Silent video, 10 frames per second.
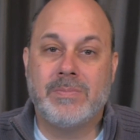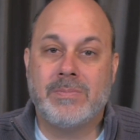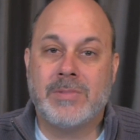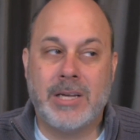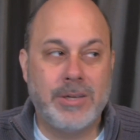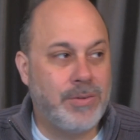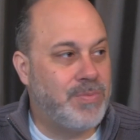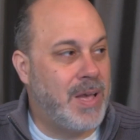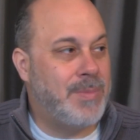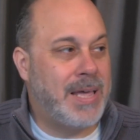Tell your
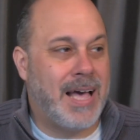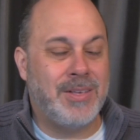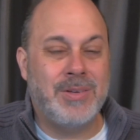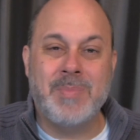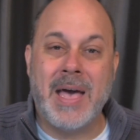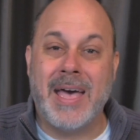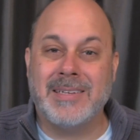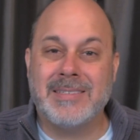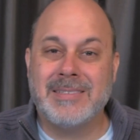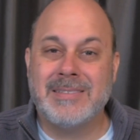family how you
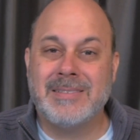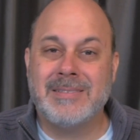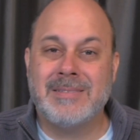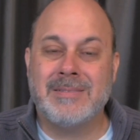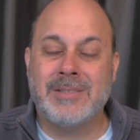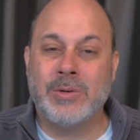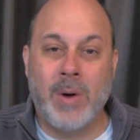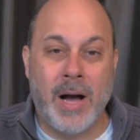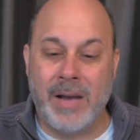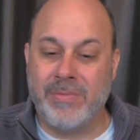met your
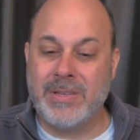wife.